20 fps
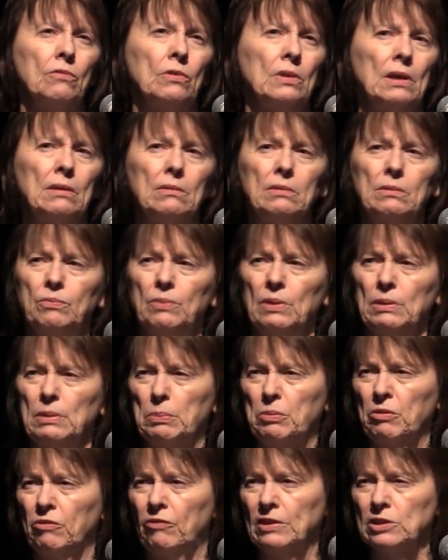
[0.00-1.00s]
the, the,
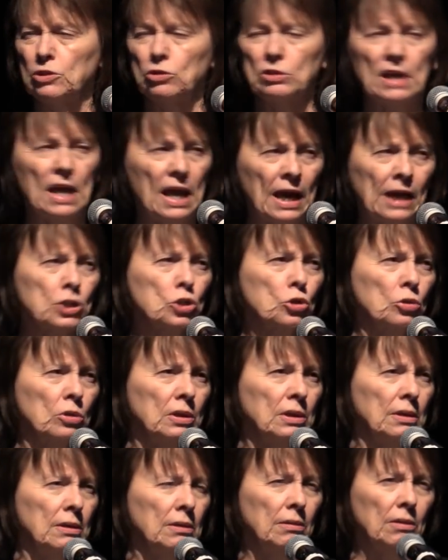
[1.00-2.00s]
professors
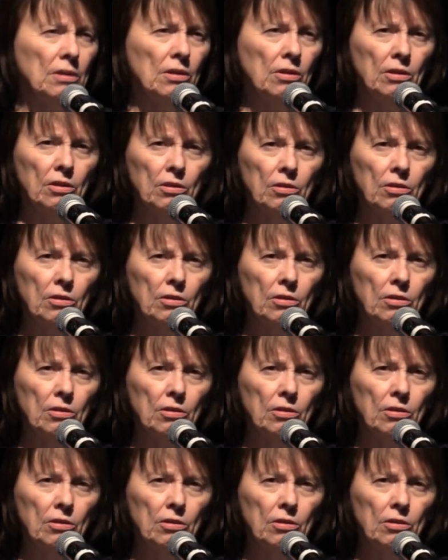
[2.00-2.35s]
actually uh,